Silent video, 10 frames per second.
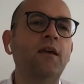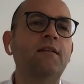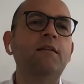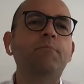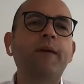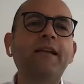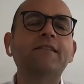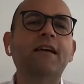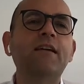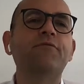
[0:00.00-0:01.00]
the Bell
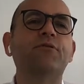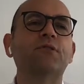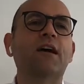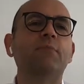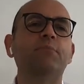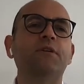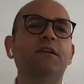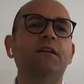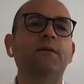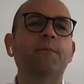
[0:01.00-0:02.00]
Telephone
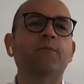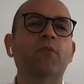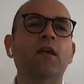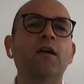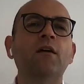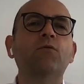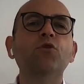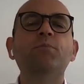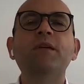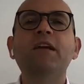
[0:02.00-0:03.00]
Company
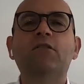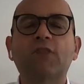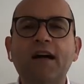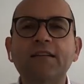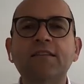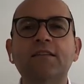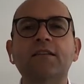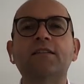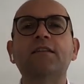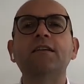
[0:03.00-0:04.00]
would be
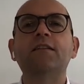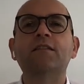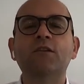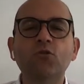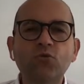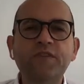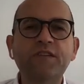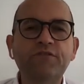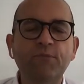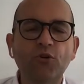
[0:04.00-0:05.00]
granted the
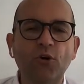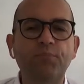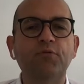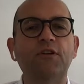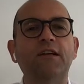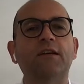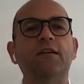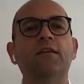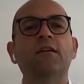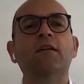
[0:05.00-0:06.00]
exclusive
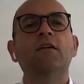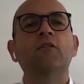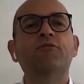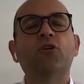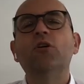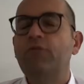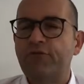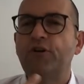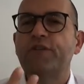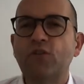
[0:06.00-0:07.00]
monopoly for
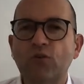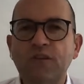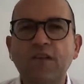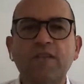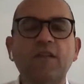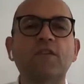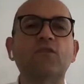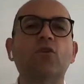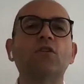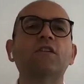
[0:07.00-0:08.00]
first long distance
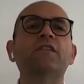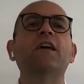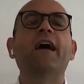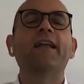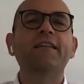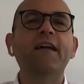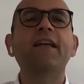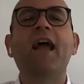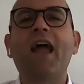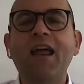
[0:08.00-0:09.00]
calls and then
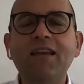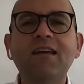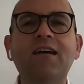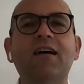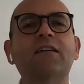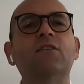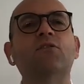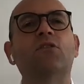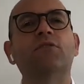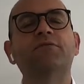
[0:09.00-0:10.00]
any kind
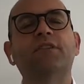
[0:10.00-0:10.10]
of